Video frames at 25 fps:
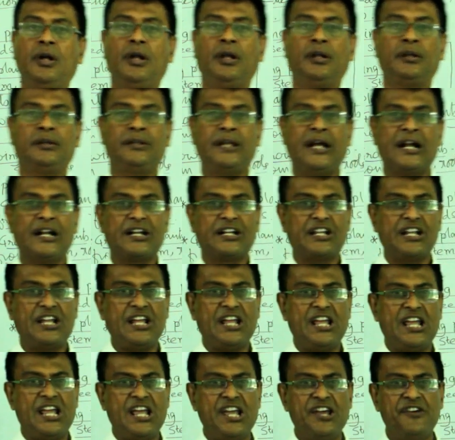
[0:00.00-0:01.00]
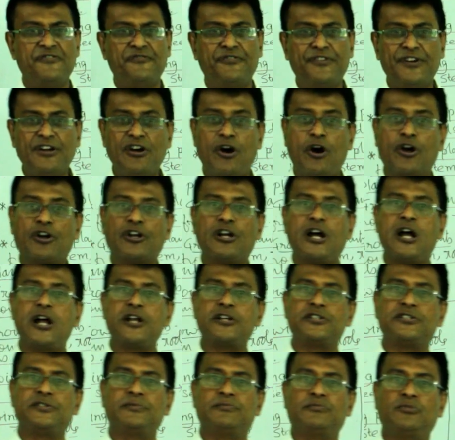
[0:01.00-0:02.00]
that every
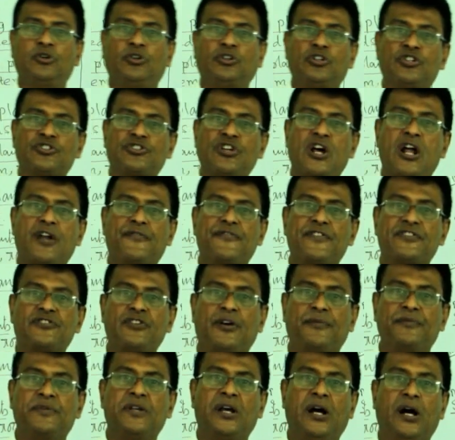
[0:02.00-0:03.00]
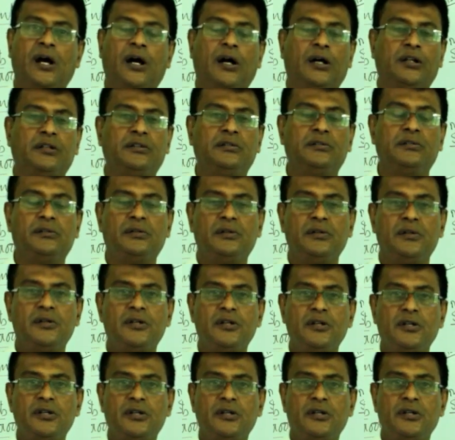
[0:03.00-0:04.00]
organism on the surface of the
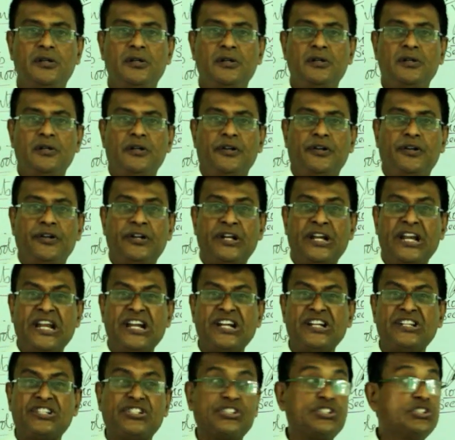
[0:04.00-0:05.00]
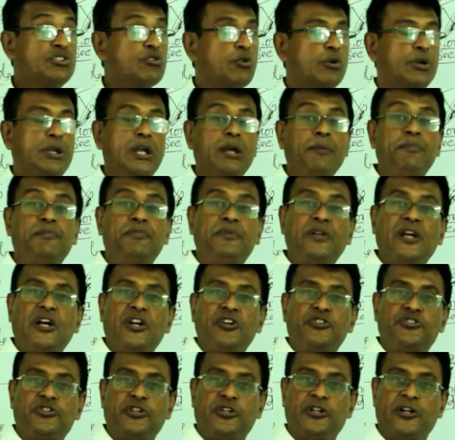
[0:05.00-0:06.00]
earth needs to keep
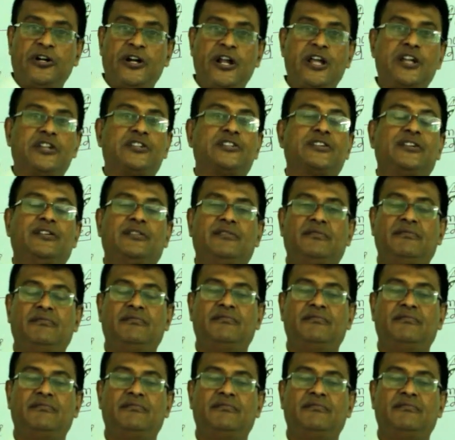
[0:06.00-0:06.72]
their generation.